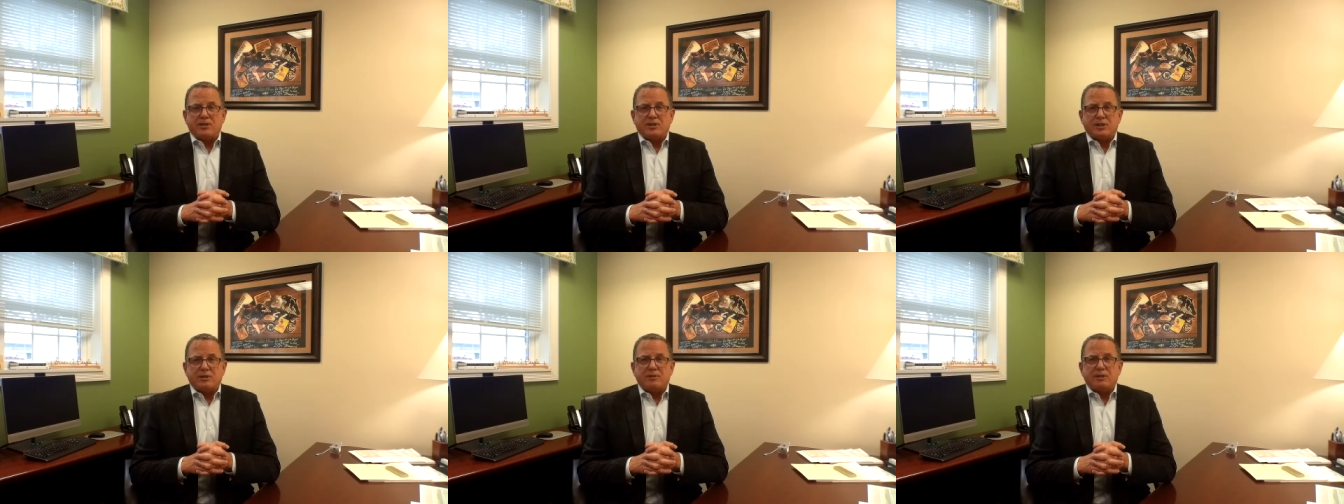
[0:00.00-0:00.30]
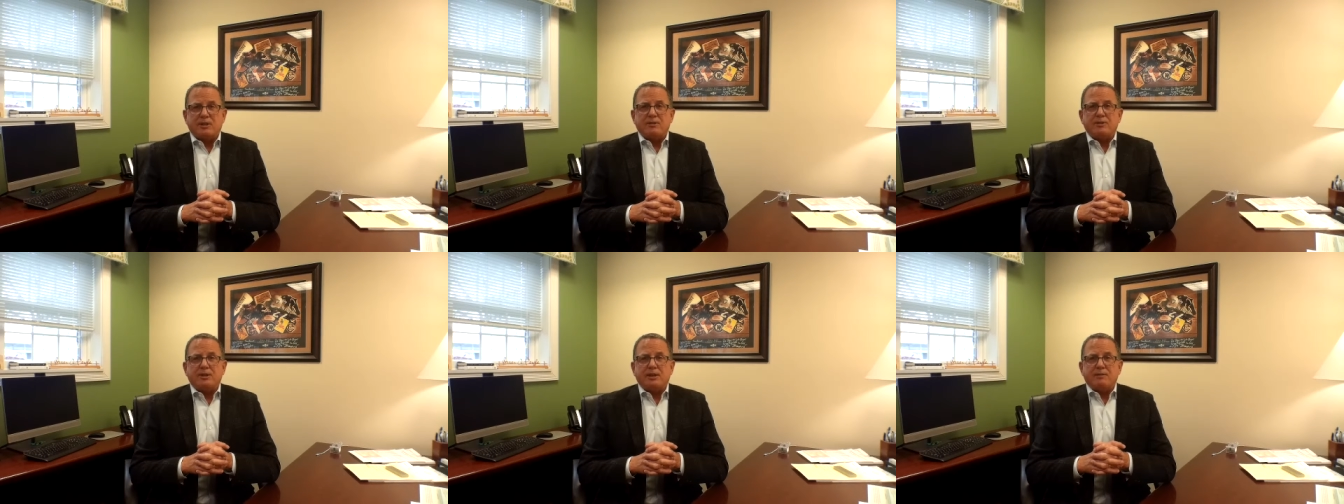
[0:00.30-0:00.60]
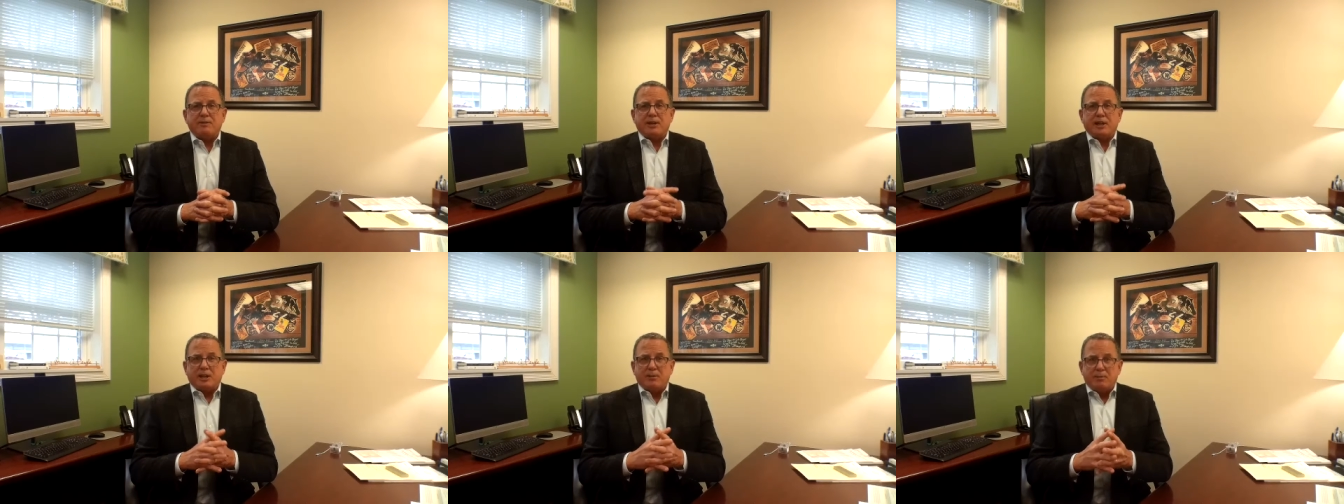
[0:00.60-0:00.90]
live
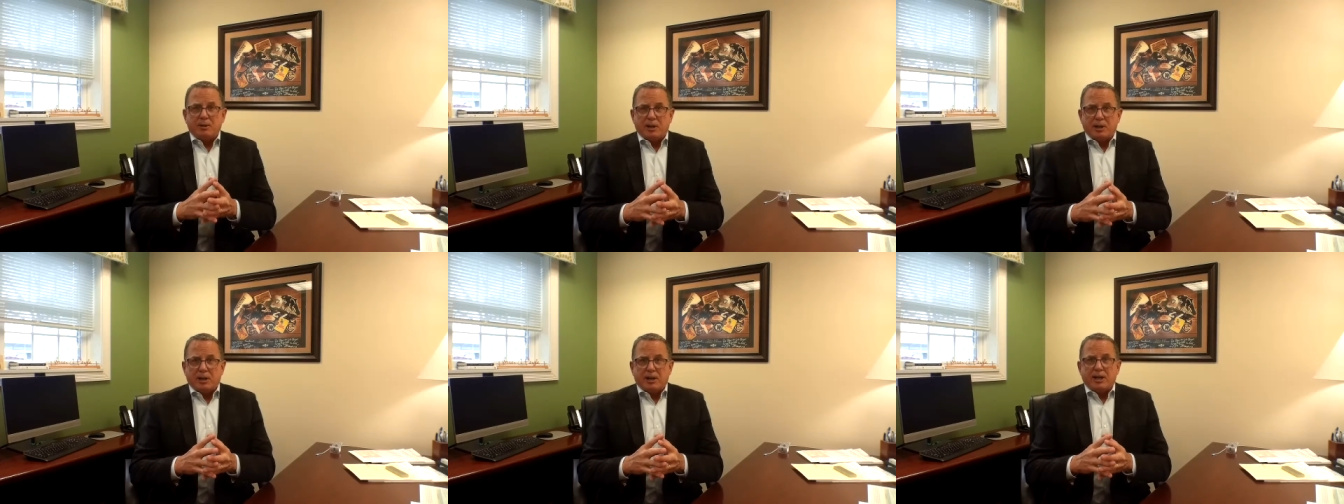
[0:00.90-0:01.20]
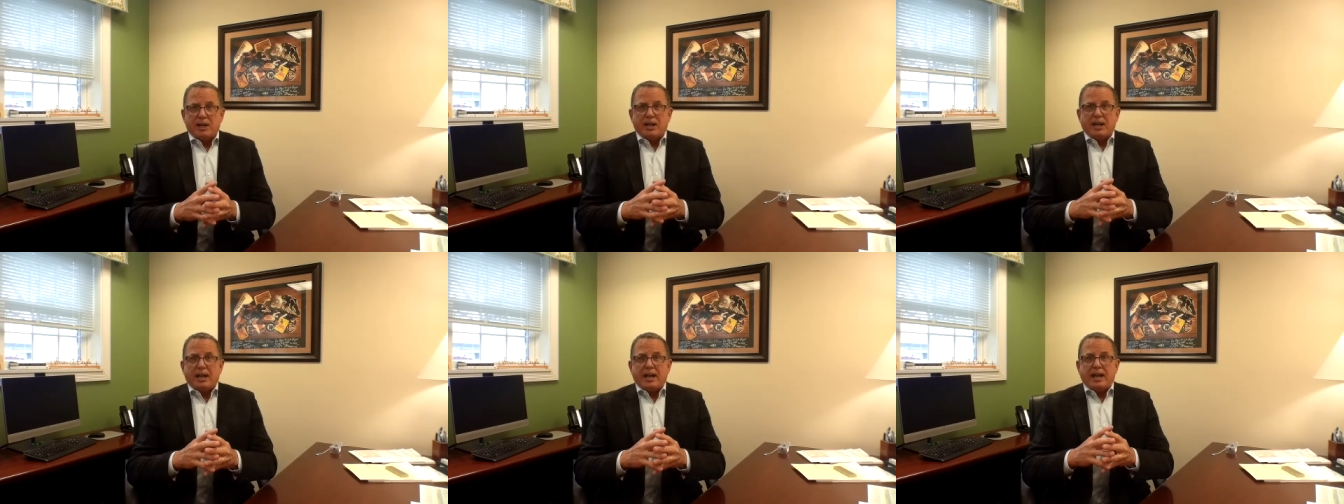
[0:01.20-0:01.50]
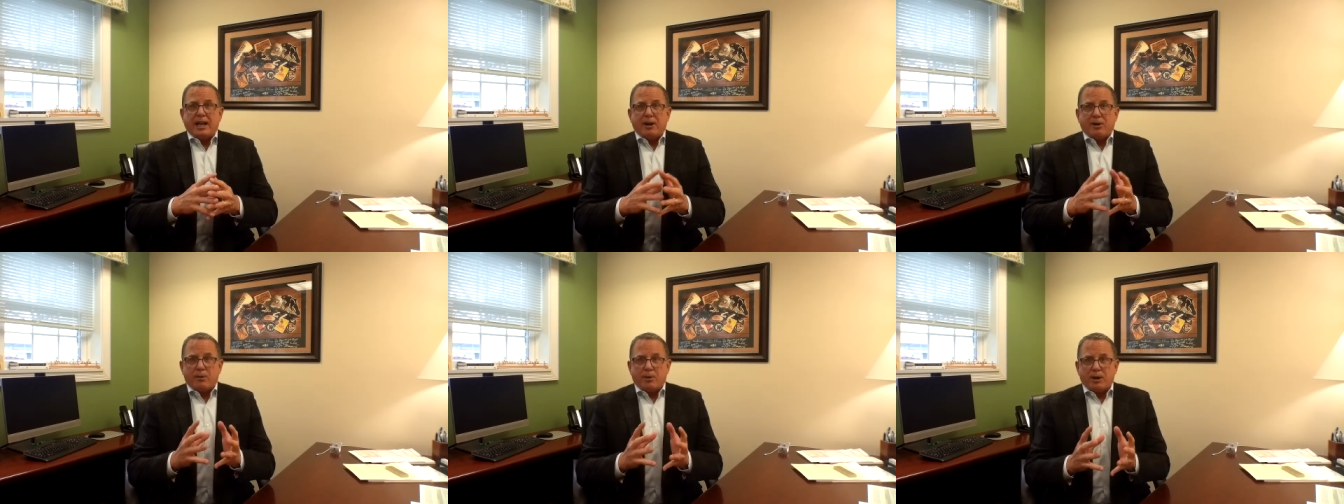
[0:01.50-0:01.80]
in a community
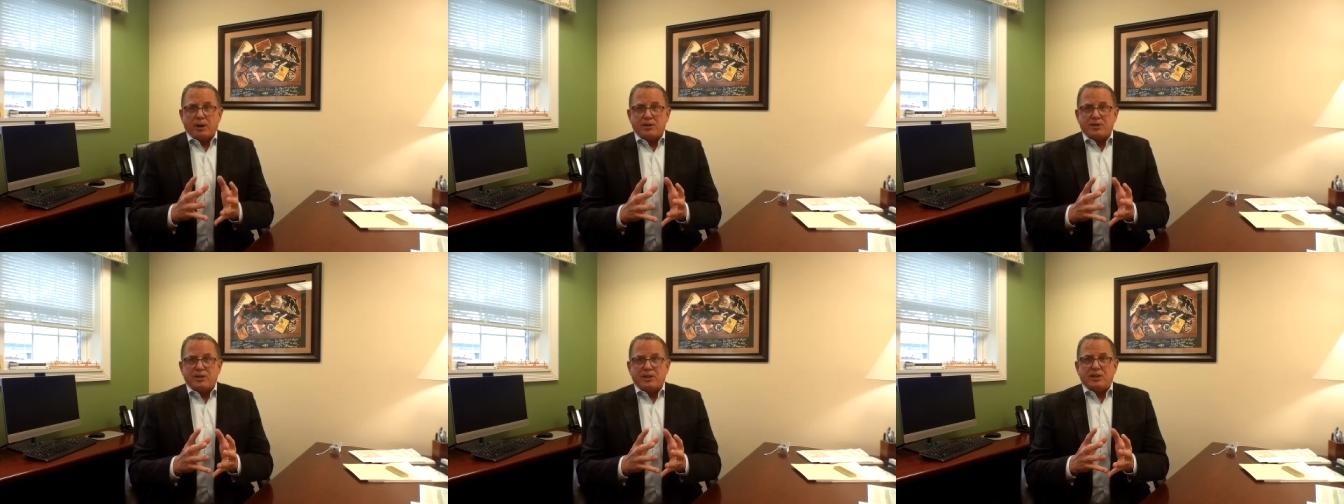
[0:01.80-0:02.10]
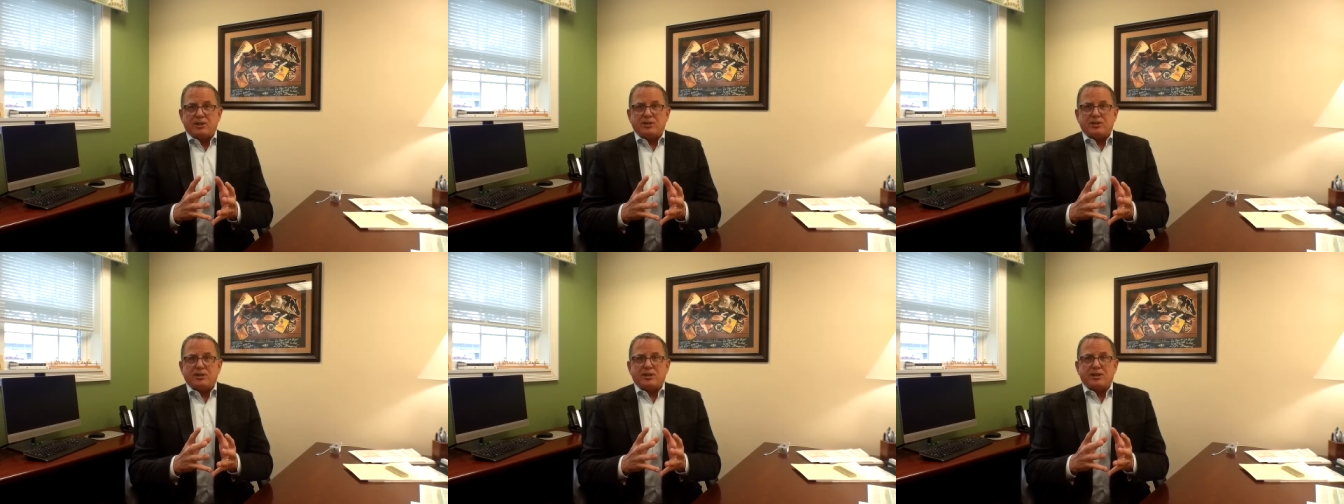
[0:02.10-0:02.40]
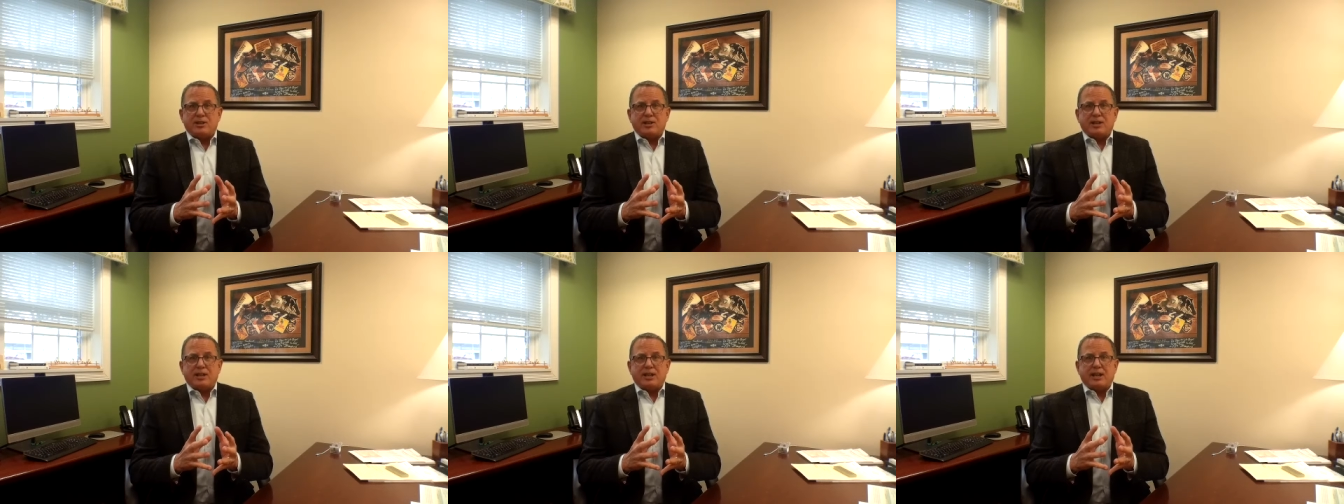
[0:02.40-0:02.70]
and an organization
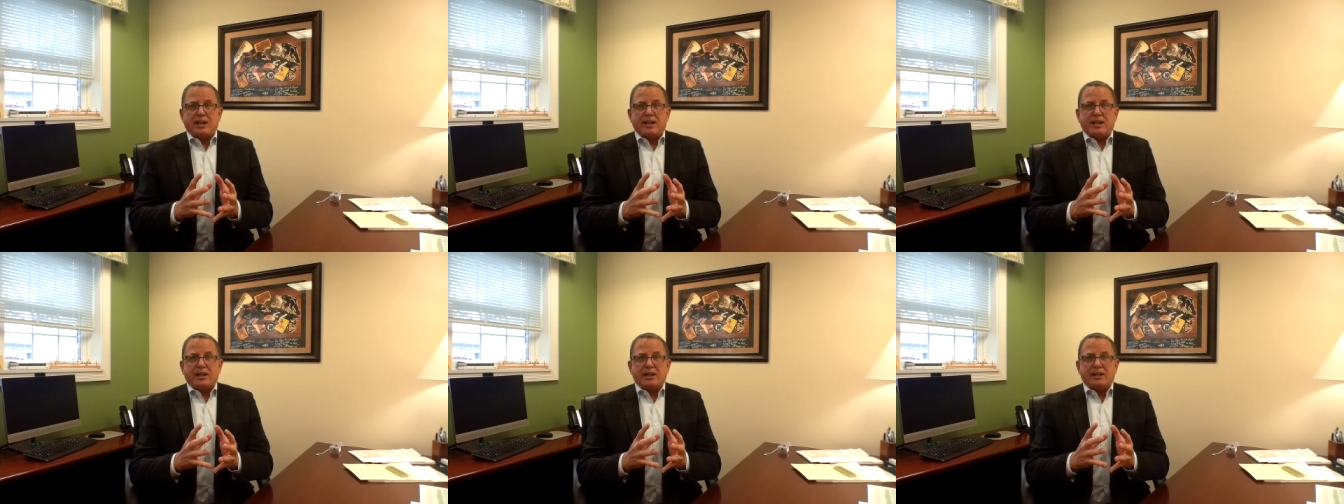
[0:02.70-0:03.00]
that